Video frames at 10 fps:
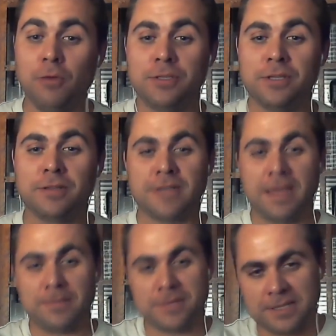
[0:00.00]
took the time
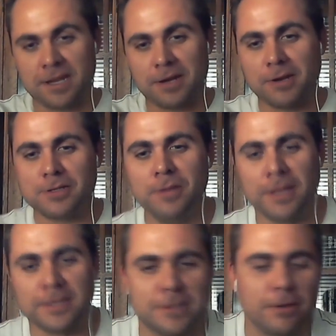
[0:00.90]
to sit down here and do
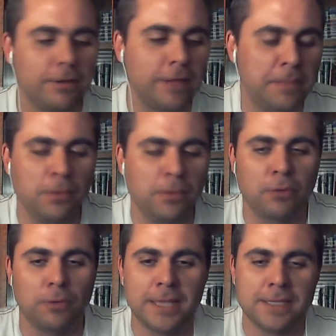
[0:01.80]
this. So a lot of people can
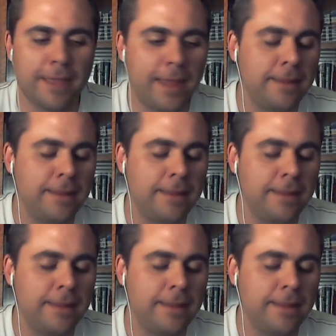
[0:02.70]
relate to that.